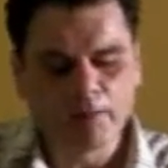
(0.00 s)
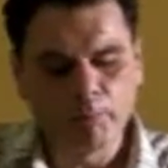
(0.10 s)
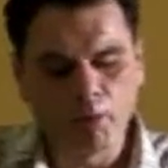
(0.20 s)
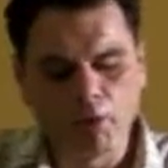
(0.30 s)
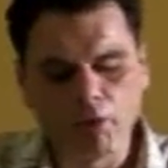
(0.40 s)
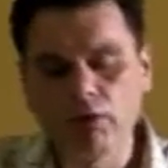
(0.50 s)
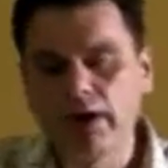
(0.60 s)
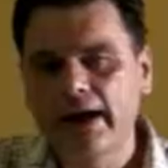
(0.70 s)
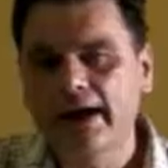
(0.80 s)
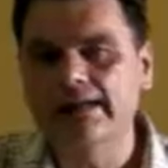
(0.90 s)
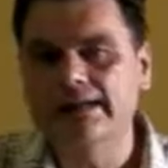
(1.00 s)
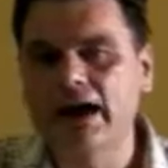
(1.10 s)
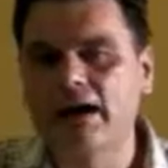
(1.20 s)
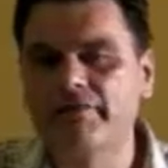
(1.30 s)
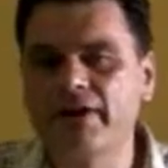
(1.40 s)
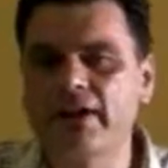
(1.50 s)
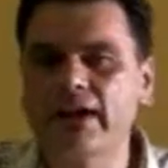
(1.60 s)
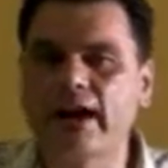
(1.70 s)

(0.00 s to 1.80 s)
Paul is having